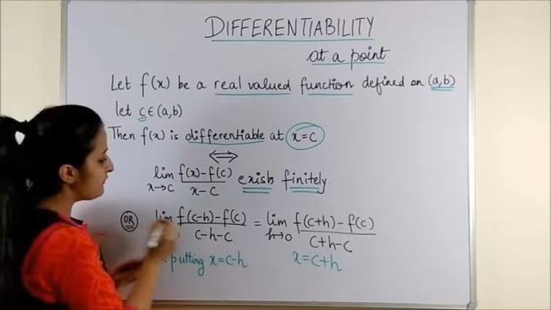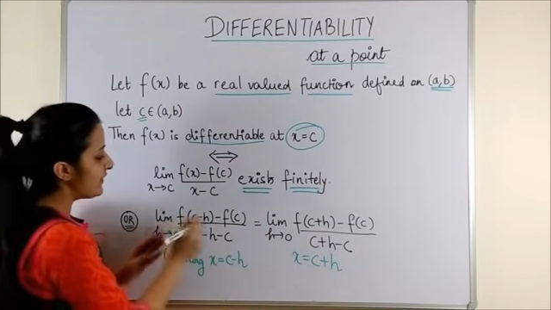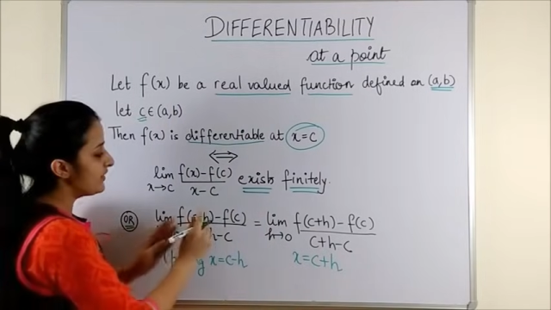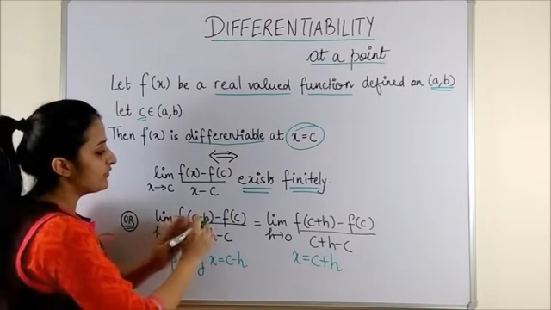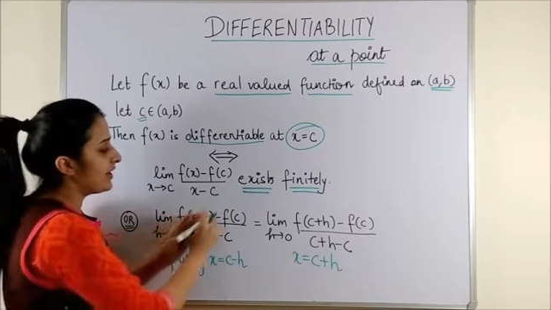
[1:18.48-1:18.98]
if
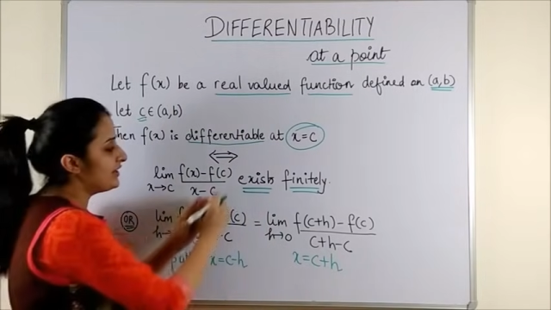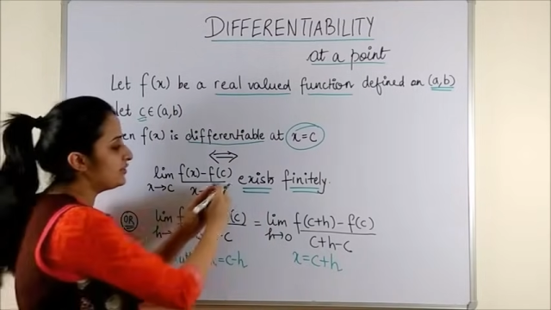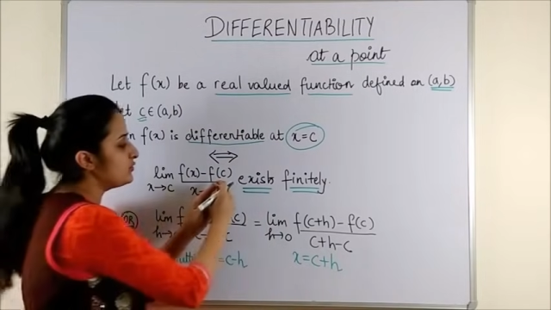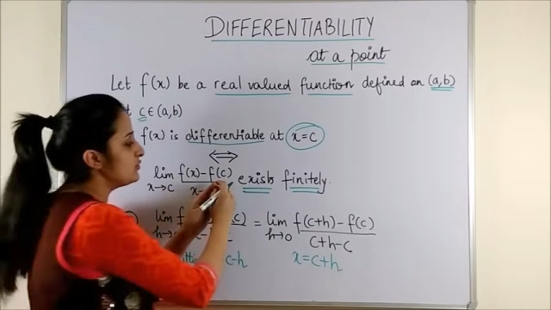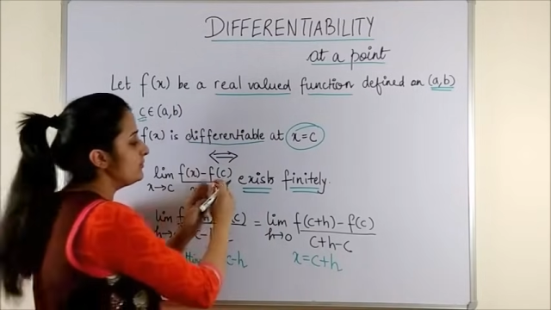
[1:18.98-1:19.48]
I try
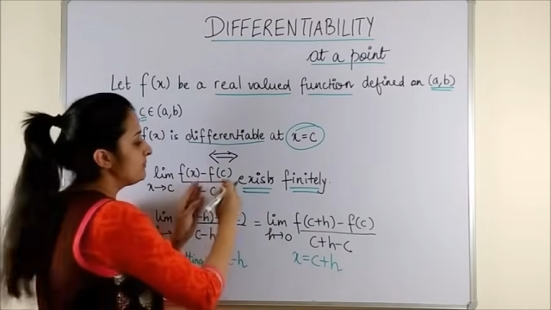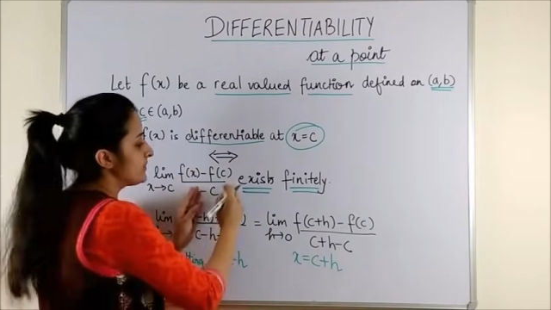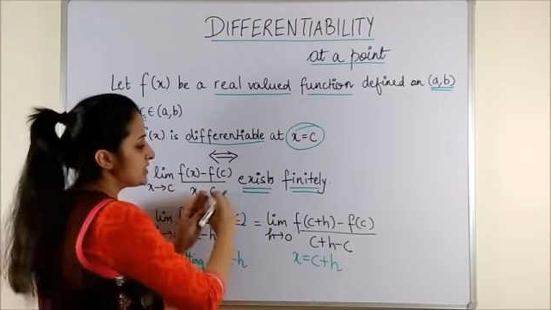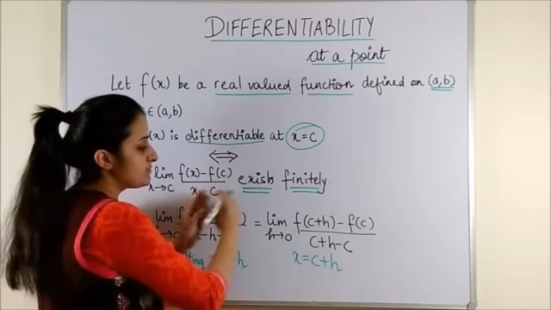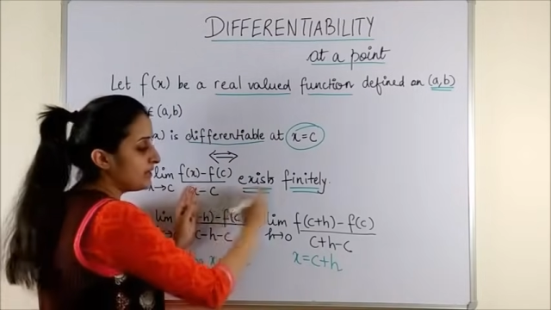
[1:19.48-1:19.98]
to
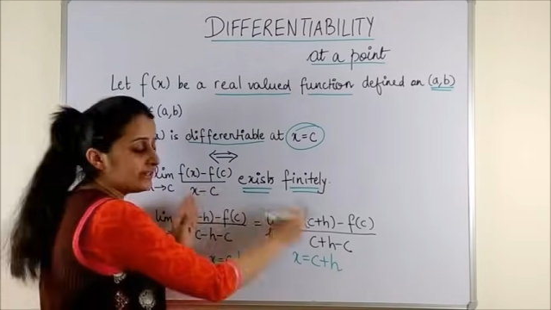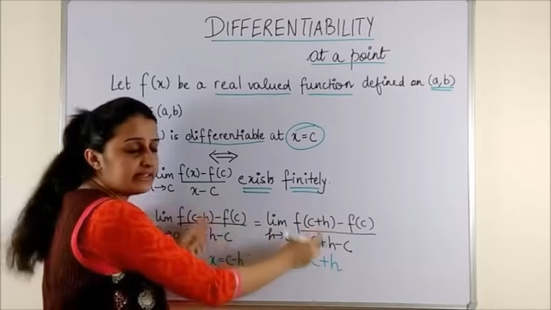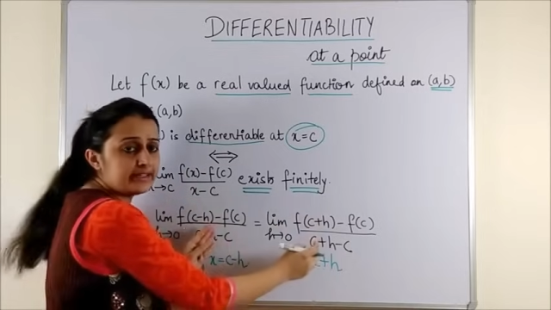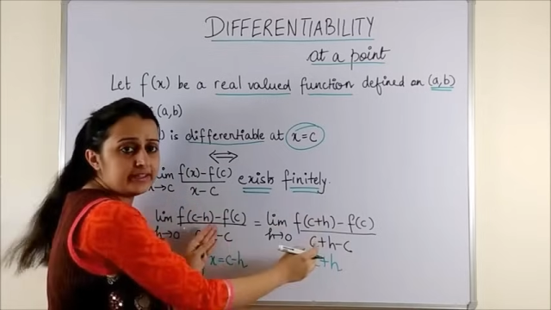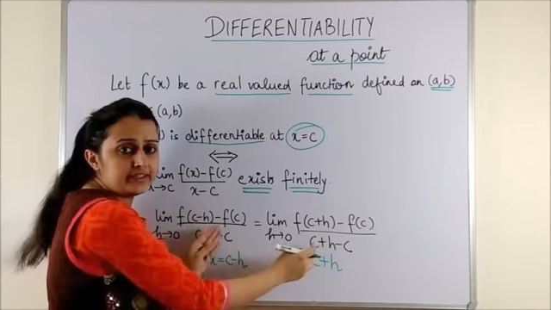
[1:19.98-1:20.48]
split
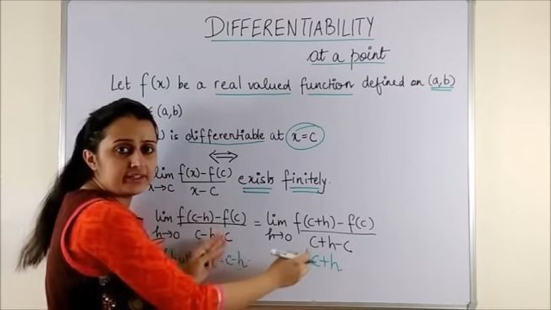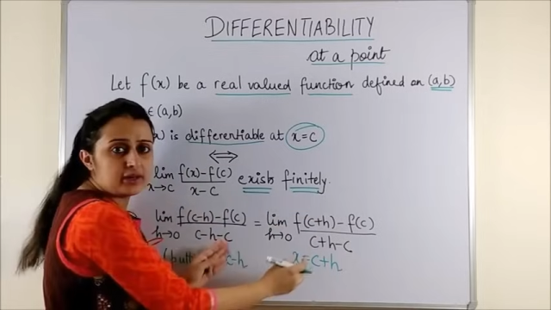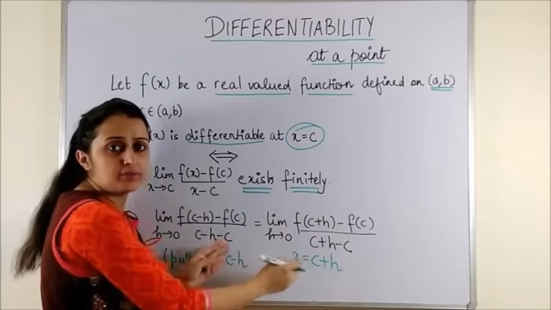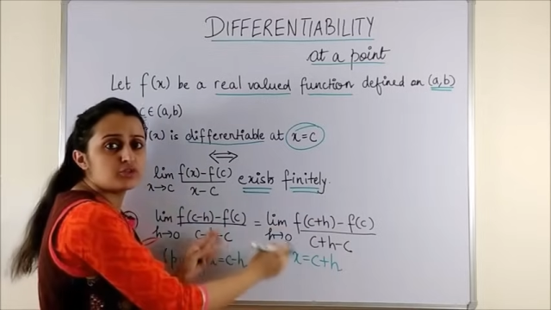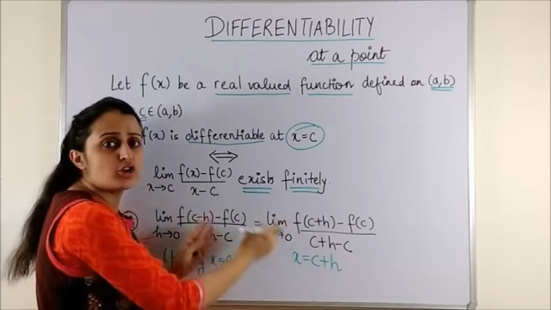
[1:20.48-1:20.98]
it in
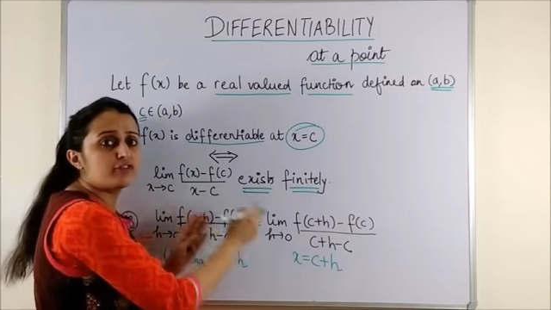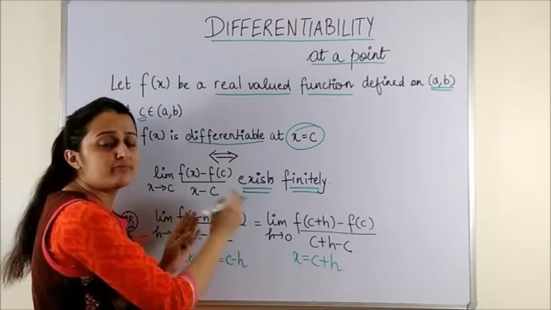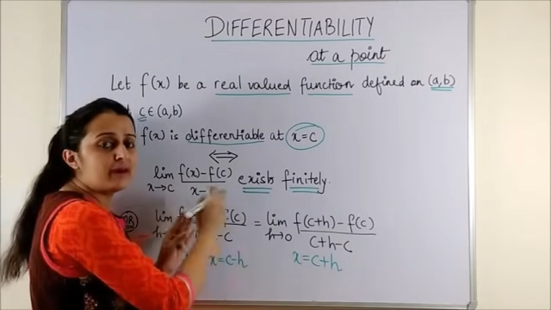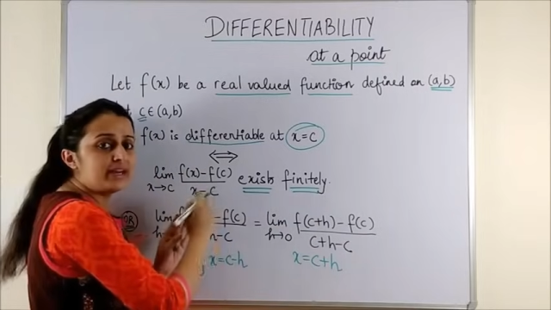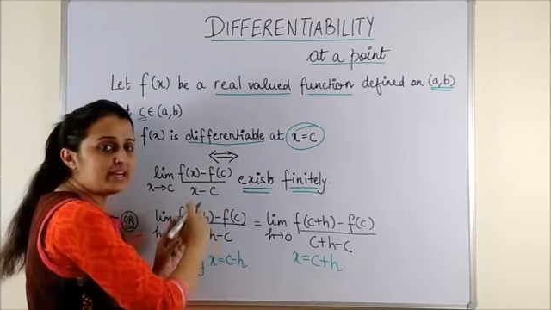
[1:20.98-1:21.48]
terms of
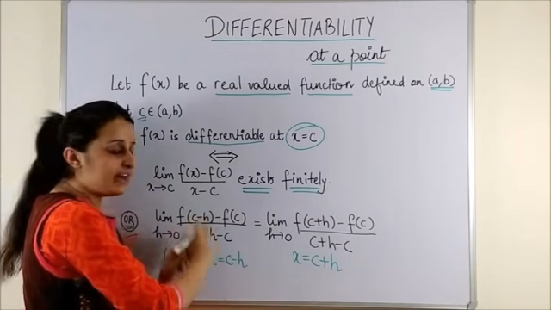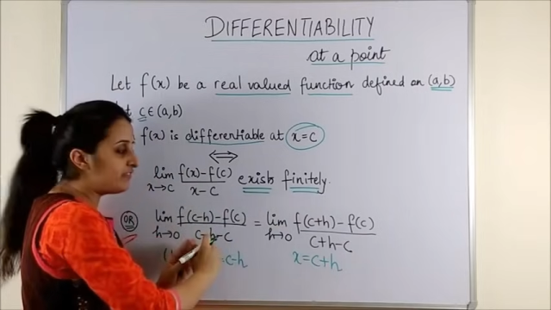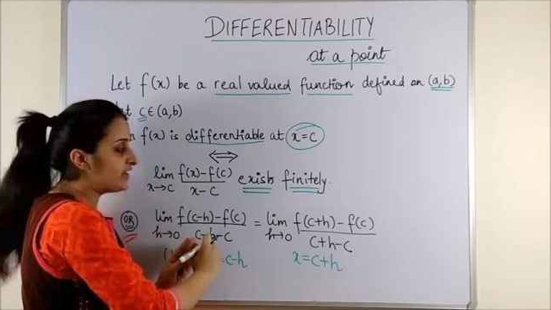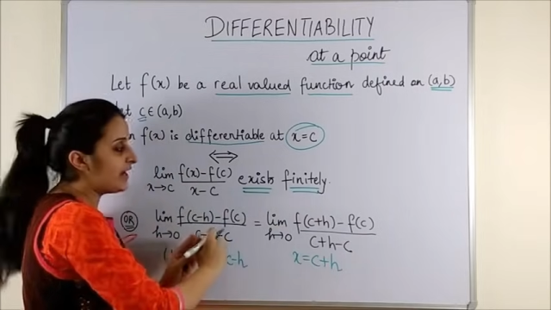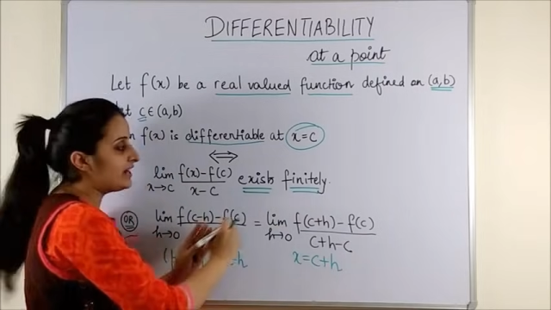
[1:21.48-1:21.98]
my
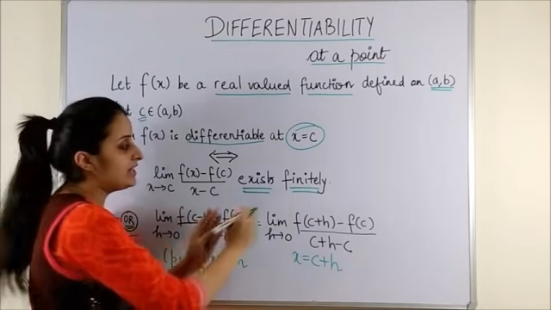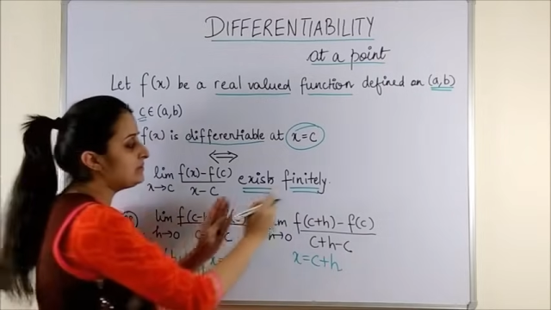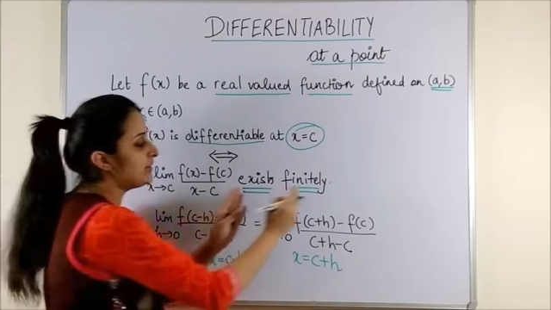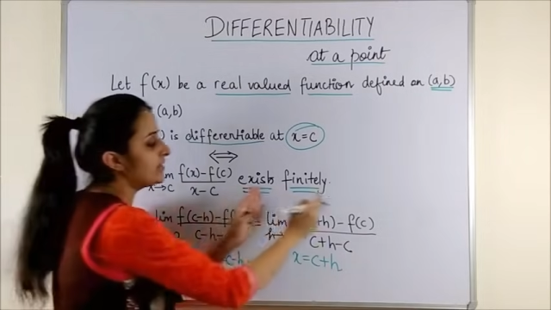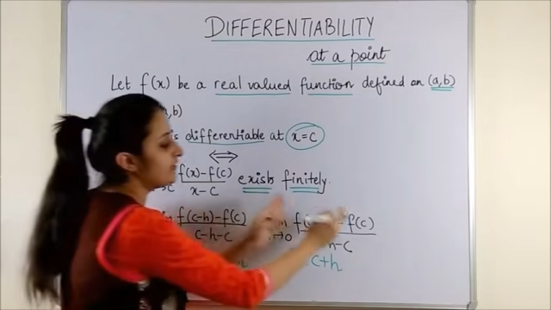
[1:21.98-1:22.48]
left hand
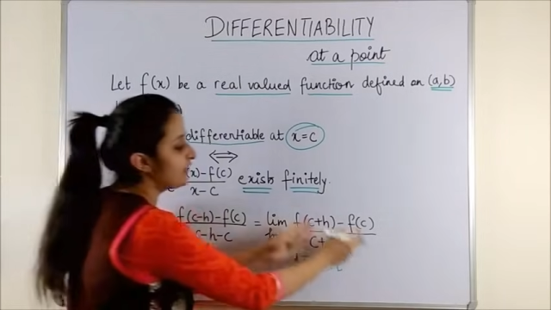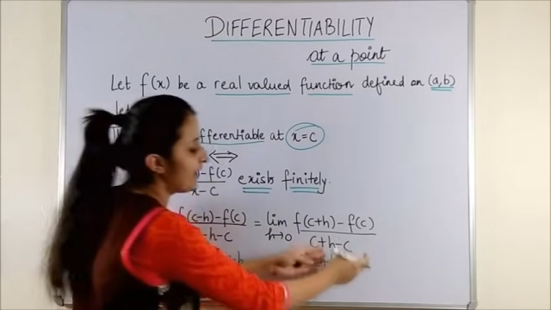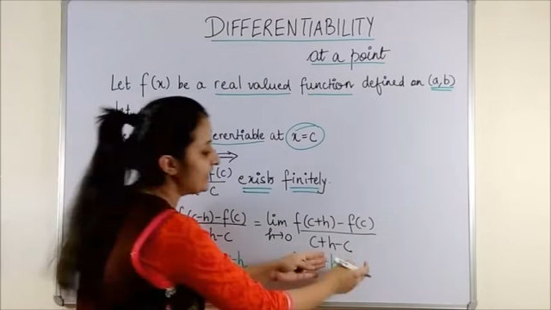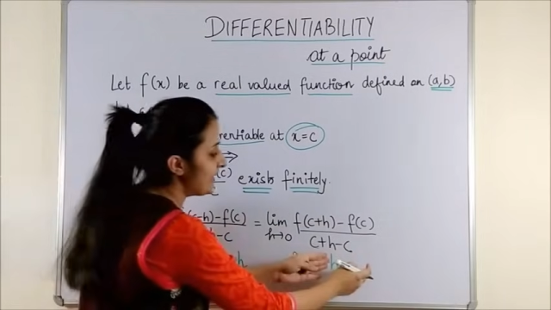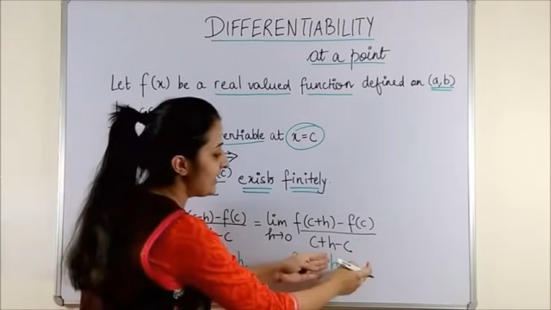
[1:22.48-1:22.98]
limit and
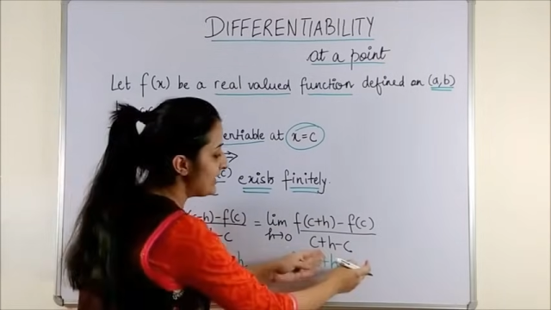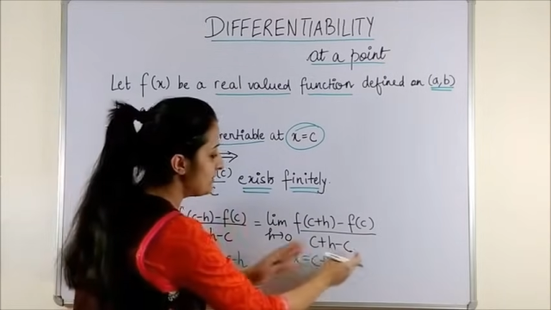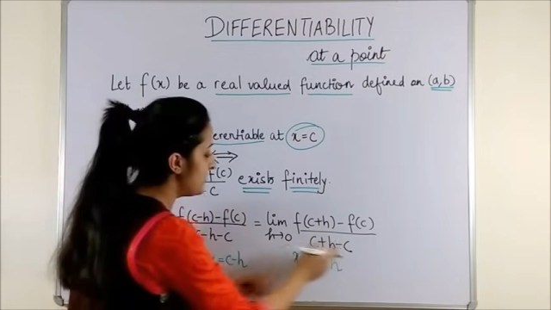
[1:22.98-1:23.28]
right hand